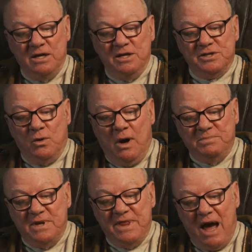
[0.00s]
so
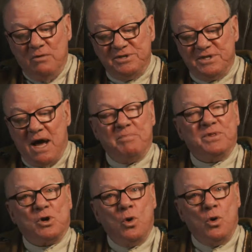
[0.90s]
up to the housetop
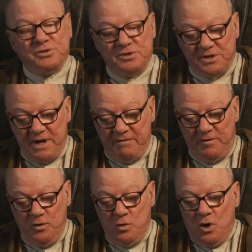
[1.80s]
the coursers they
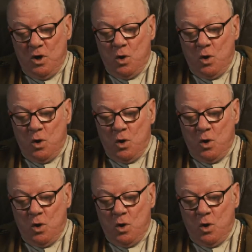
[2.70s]
flew,